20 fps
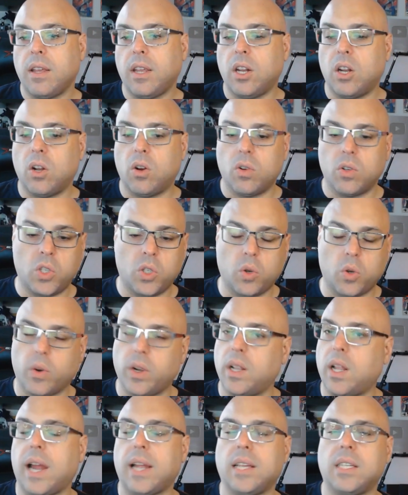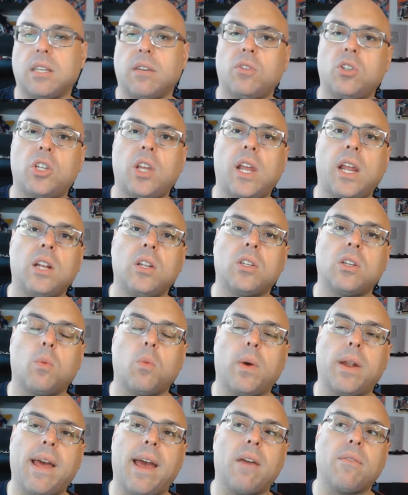storylines have changed
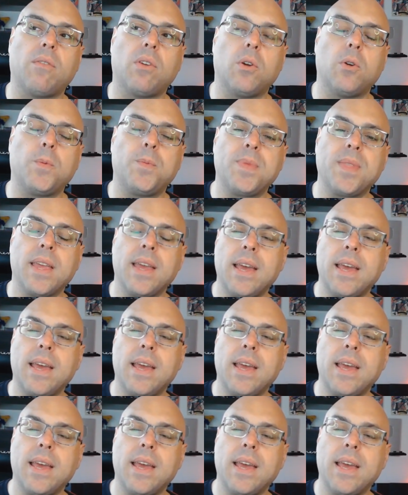and what have you.